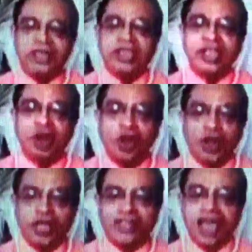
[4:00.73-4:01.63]
the
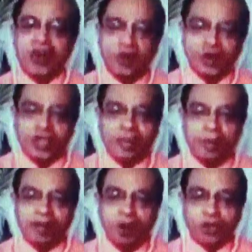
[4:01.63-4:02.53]
authorities are going to keep
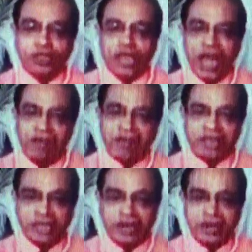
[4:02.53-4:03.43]
a watch and
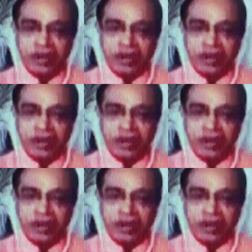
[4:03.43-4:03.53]
vigil